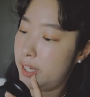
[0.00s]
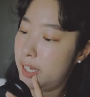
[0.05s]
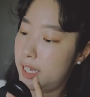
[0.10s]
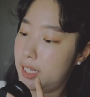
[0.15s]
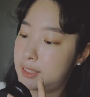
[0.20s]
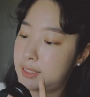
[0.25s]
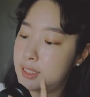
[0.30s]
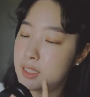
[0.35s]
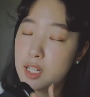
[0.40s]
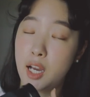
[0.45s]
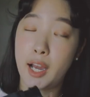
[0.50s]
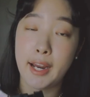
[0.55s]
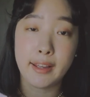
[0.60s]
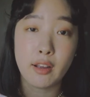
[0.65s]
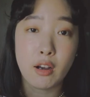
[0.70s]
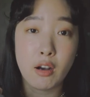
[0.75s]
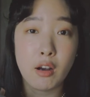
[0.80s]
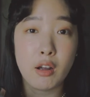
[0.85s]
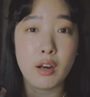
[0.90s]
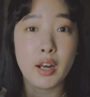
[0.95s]
It's
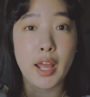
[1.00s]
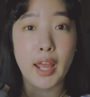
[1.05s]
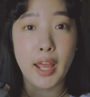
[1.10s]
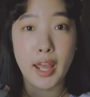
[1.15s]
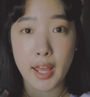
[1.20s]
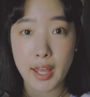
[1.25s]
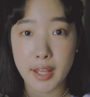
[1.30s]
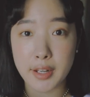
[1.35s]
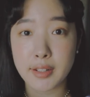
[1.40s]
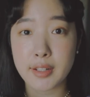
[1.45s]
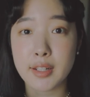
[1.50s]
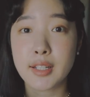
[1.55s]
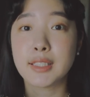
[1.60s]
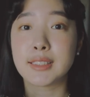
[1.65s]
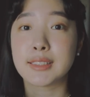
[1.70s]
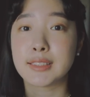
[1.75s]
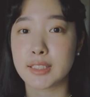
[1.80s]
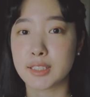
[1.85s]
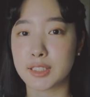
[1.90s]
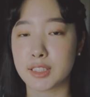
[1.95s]
Nikon
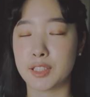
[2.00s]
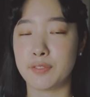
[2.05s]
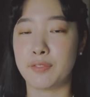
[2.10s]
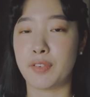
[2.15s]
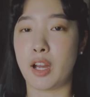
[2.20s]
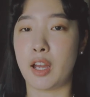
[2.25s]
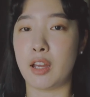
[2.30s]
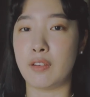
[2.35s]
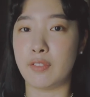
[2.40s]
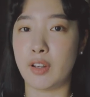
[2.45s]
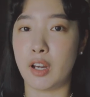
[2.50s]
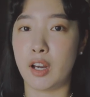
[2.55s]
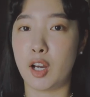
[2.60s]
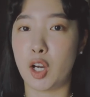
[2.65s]
N65.